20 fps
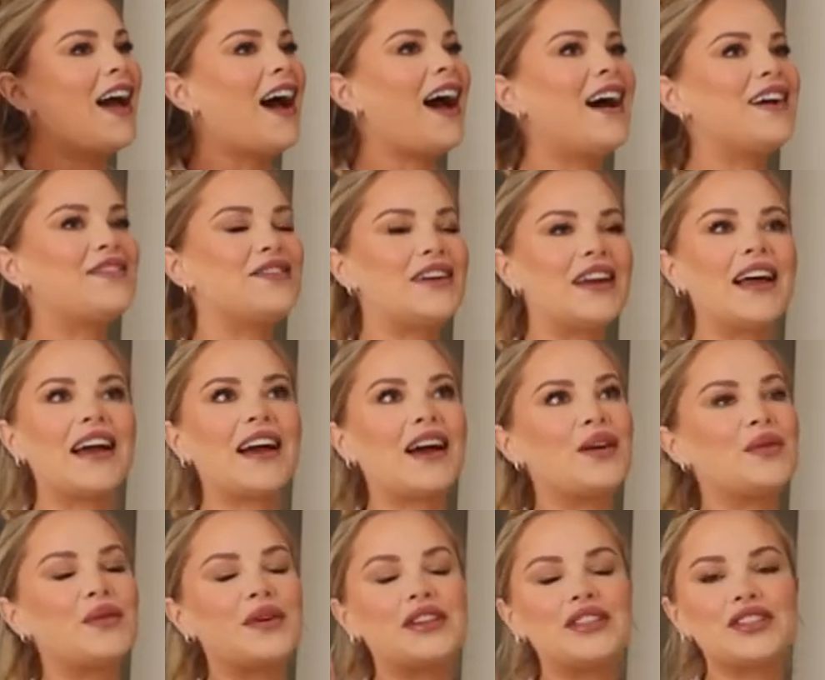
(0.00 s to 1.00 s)
I feel like I
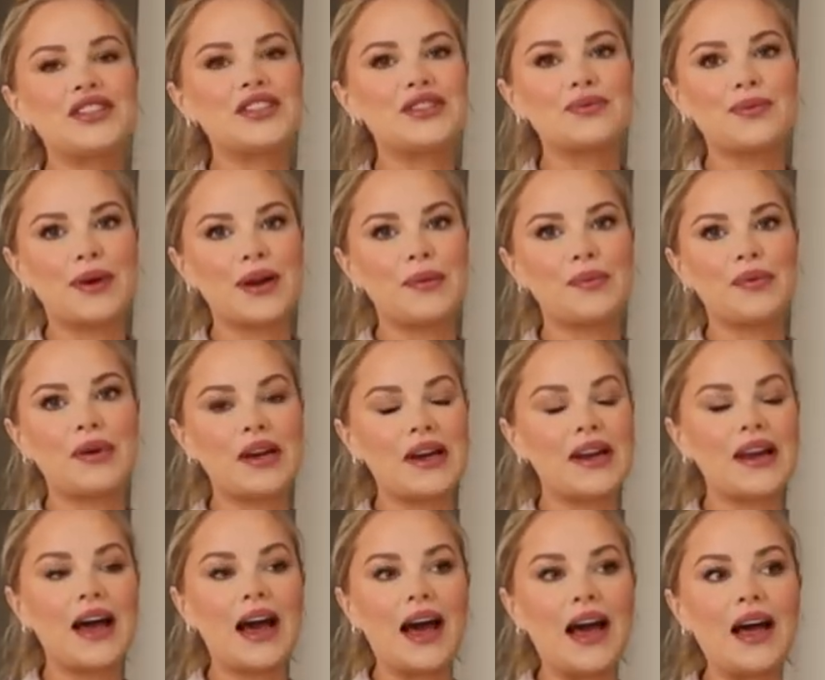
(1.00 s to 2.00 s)
always just want to put
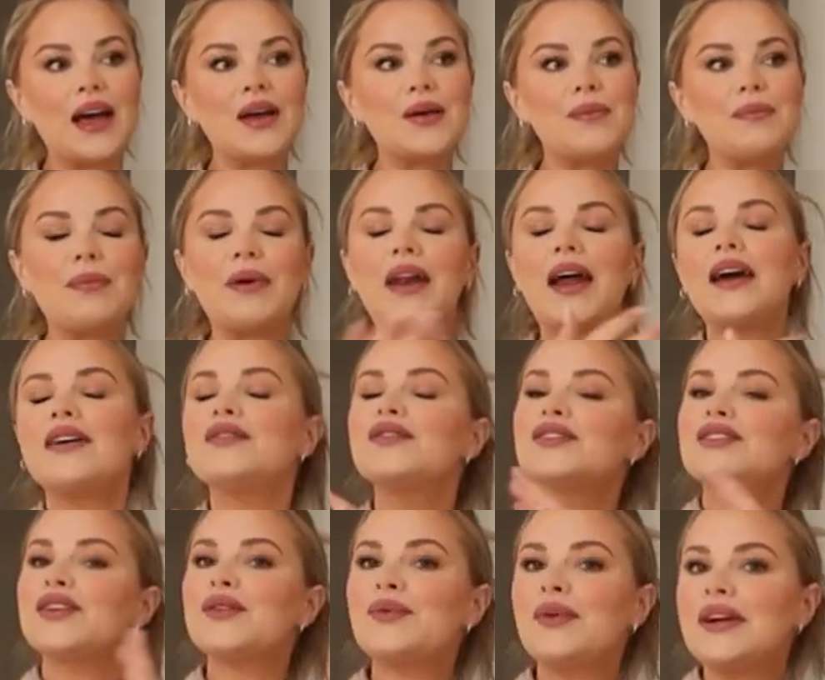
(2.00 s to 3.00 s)
it up, but I
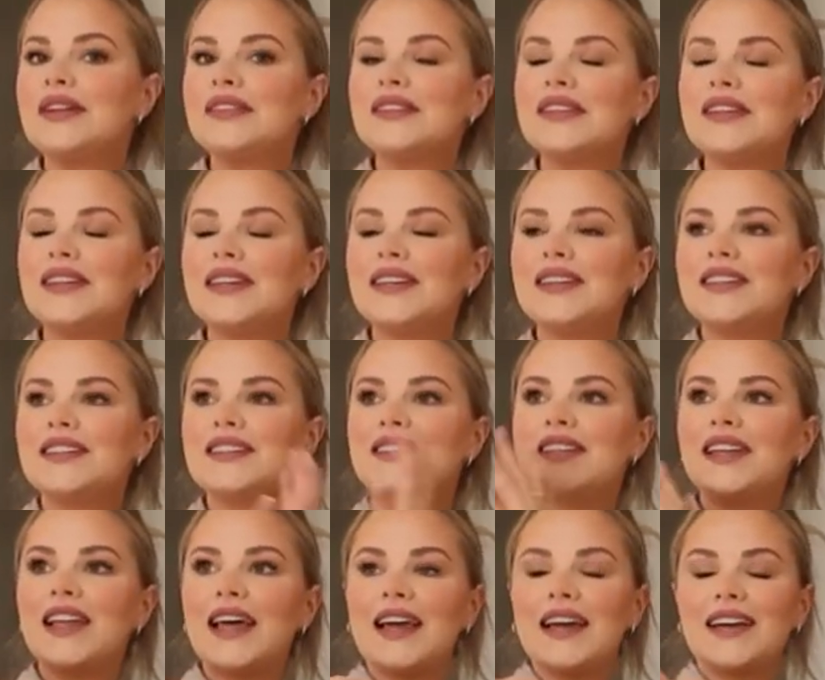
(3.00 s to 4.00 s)
also want it
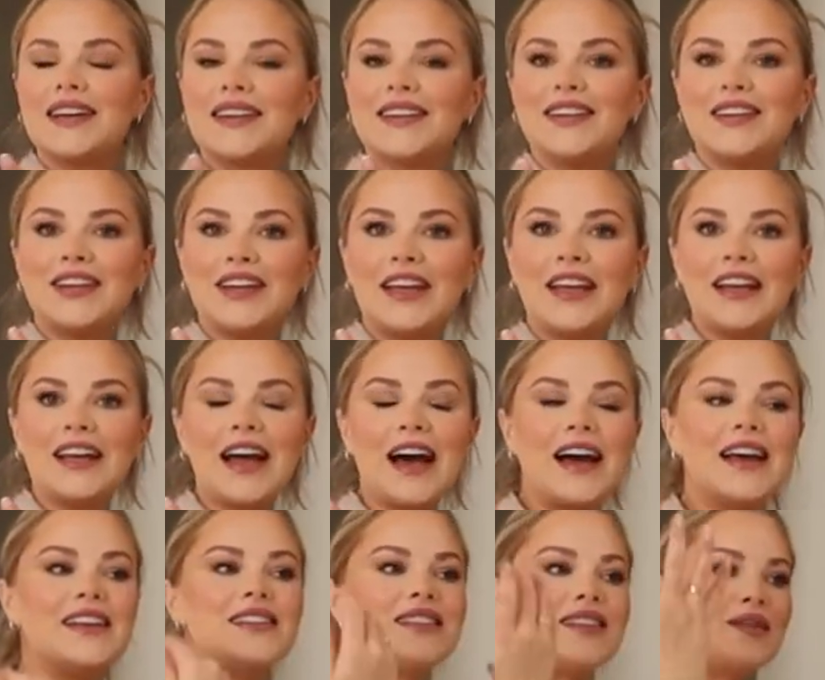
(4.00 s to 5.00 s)
like looking
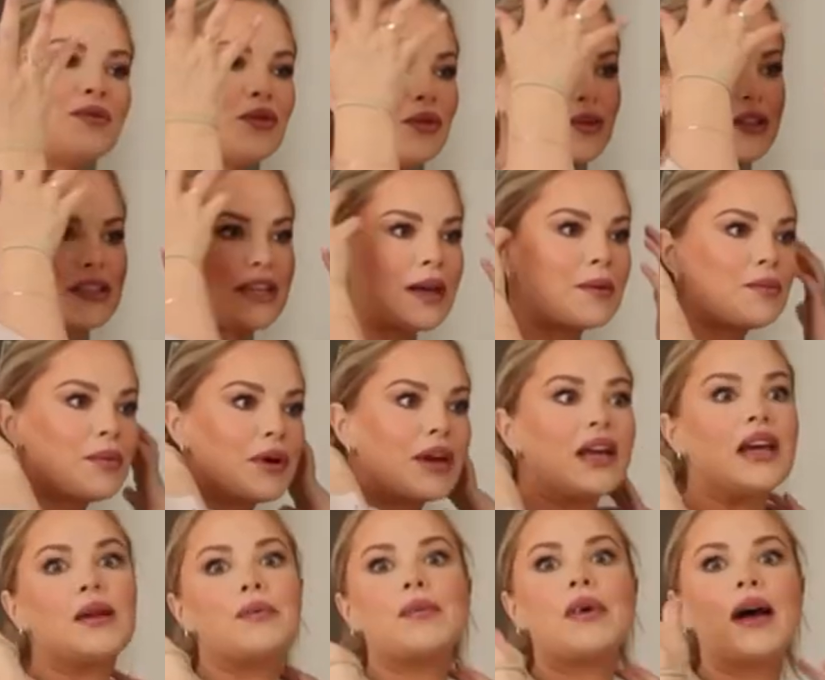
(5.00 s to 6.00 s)
nice, and I'm always like
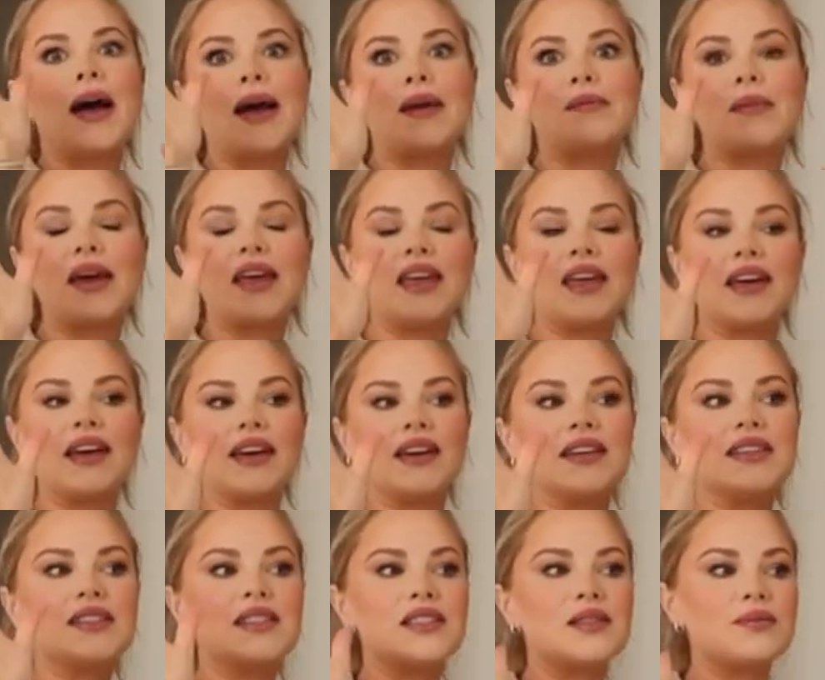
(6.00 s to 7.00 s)
putting it behind my
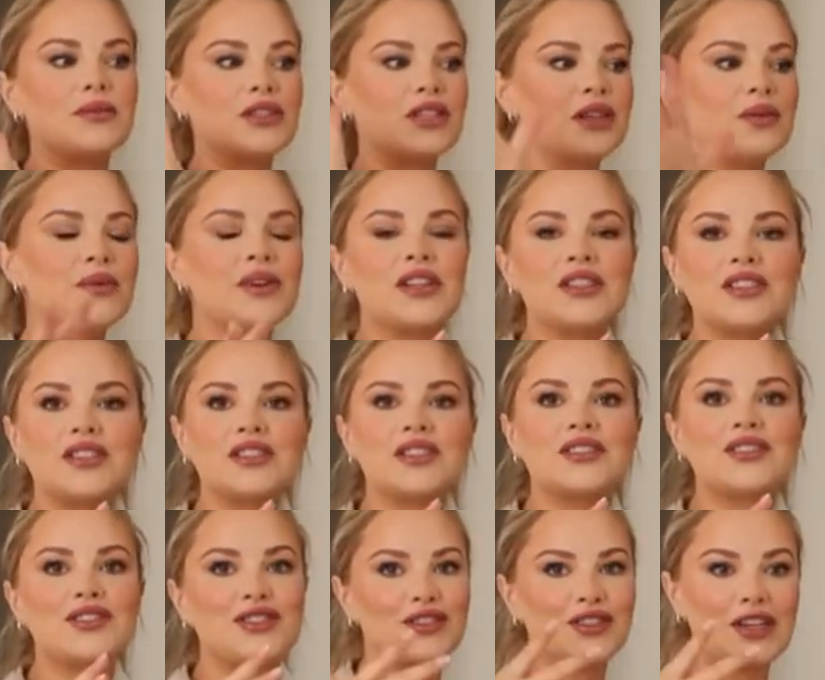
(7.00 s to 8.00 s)
ears, especially when it's
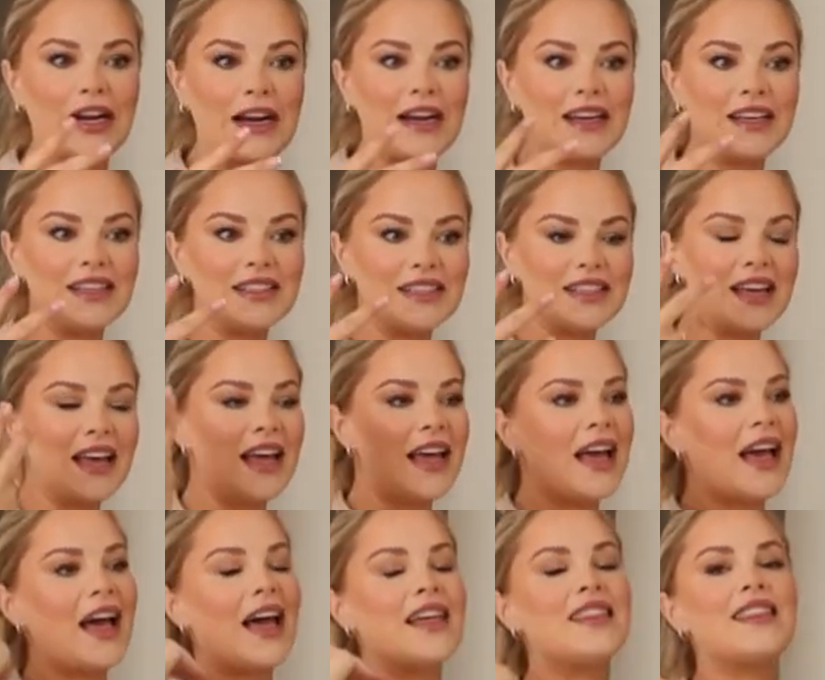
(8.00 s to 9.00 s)
straight
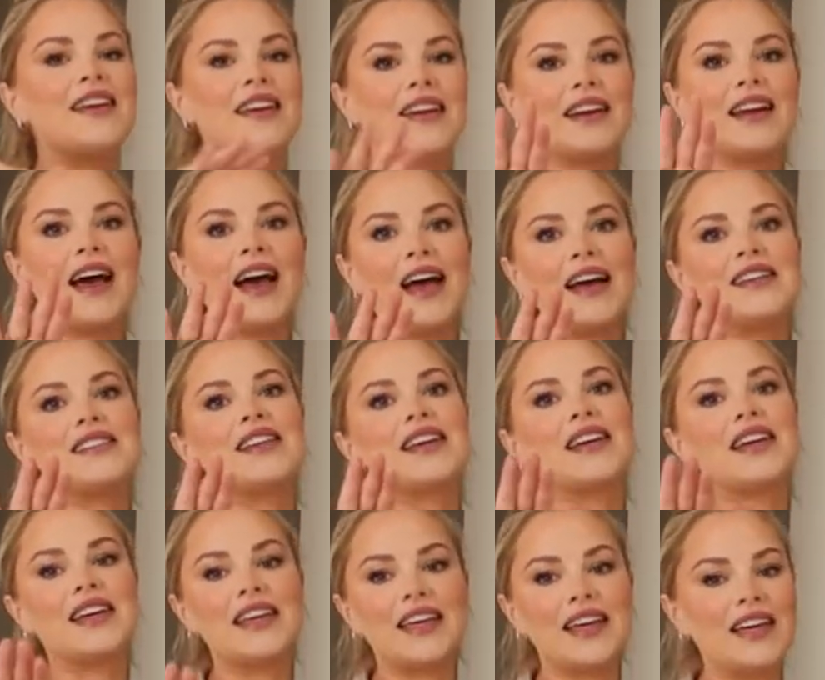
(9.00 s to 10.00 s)
and then it has
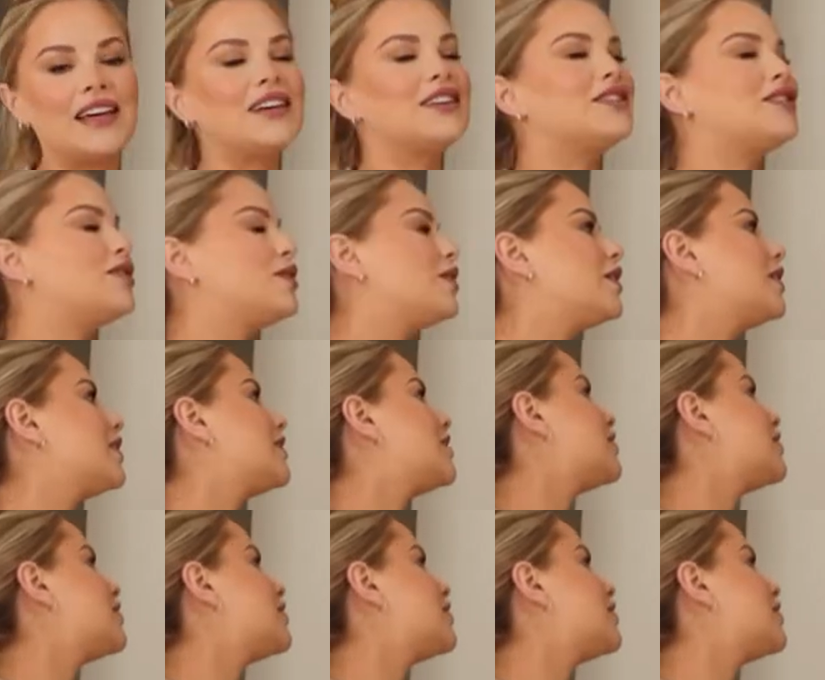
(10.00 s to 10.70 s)
like a kink to it.